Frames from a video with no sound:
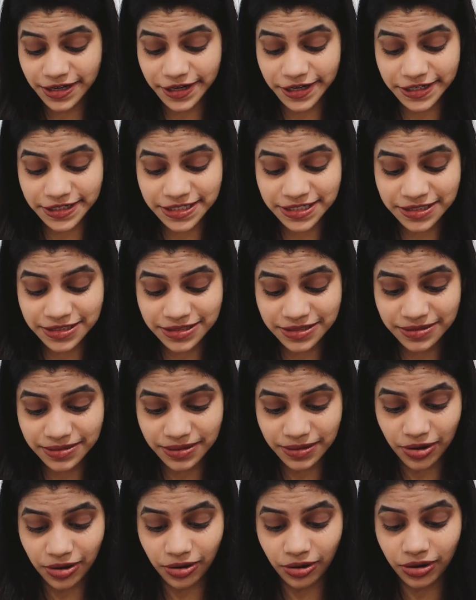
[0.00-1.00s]
It's
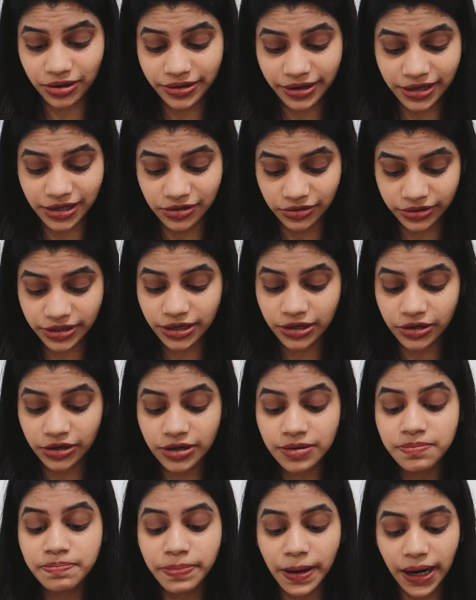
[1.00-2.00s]
already looking
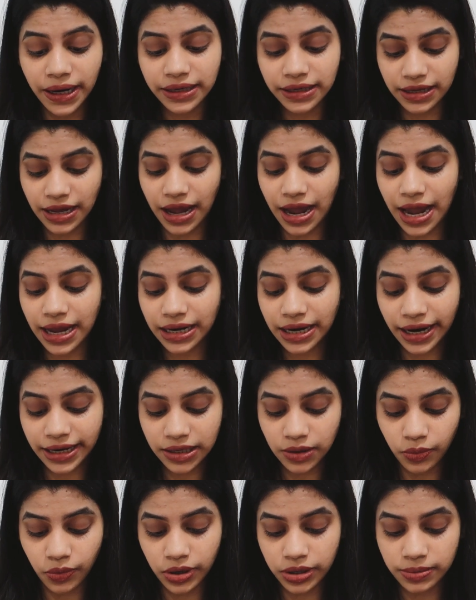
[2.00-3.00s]
good, but I
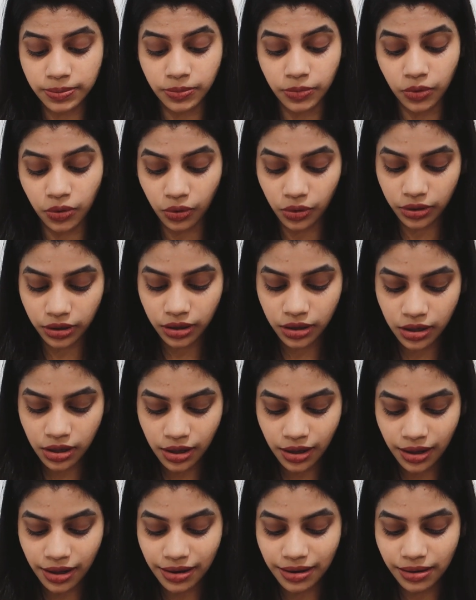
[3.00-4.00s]
kind of want more
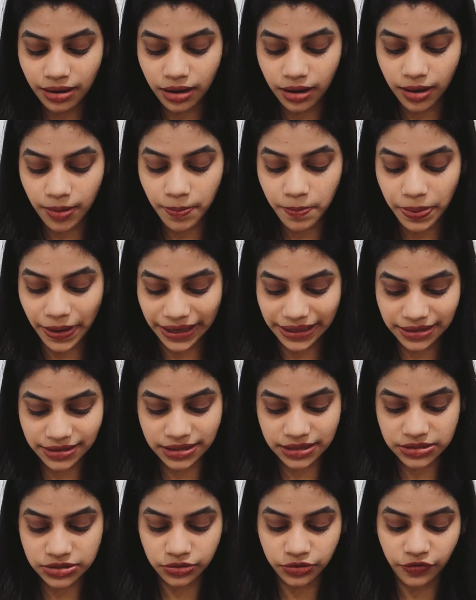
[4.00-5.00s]

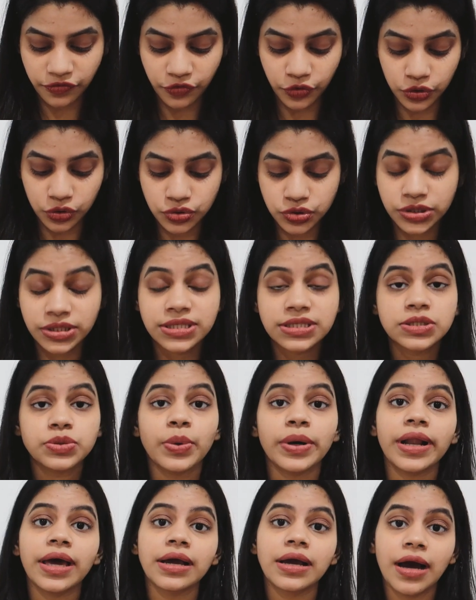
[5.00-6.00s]
brightness to the photo. So this is
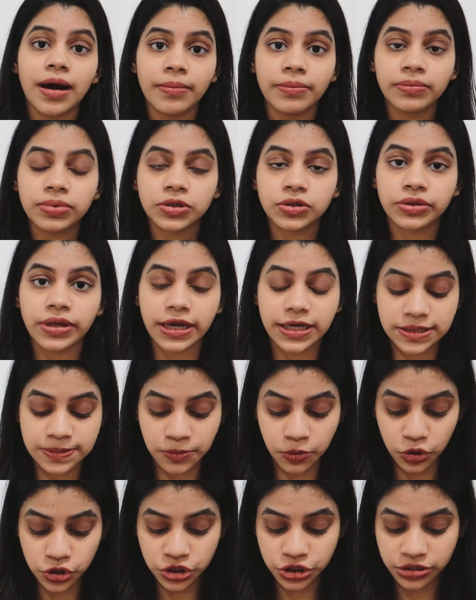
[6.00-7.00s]
when I come to the
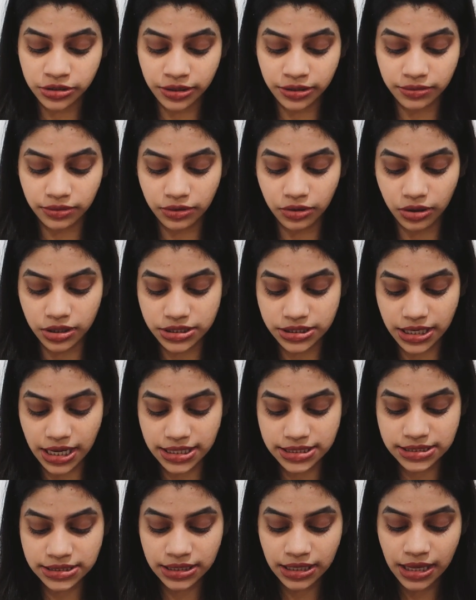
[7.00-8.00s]
exposure and
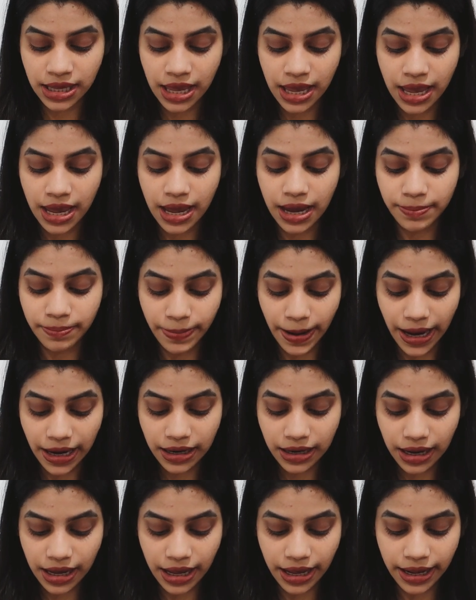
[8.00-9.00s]
contrast
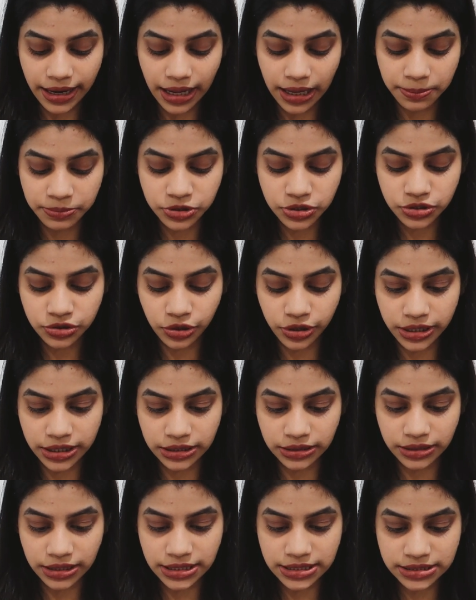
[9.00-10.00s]
back, and I'm just gonna
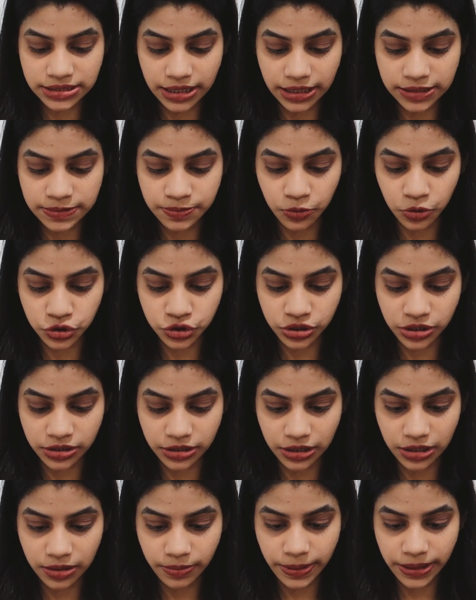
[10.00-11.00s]
increase the exposure a
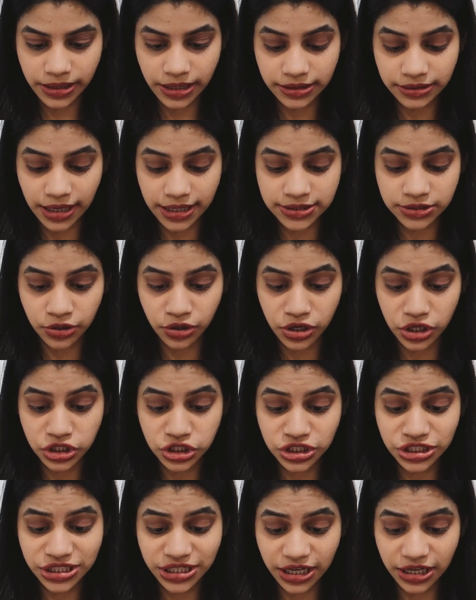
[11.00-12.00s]
little bit, and that's gonna
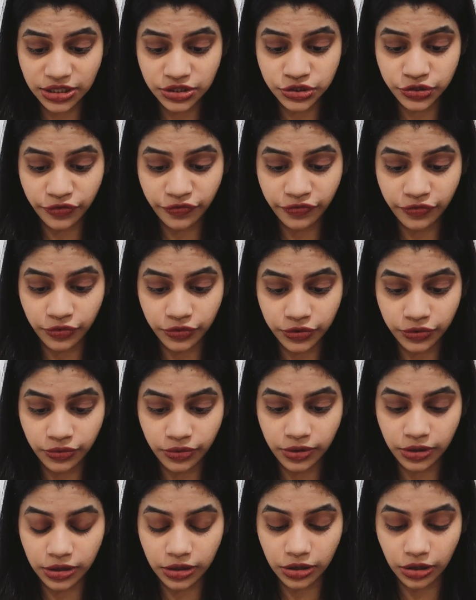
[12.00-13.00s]
change your
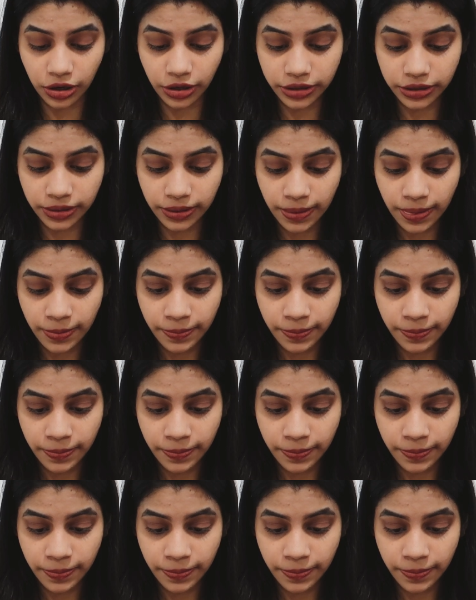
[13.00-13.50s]
photo a lot.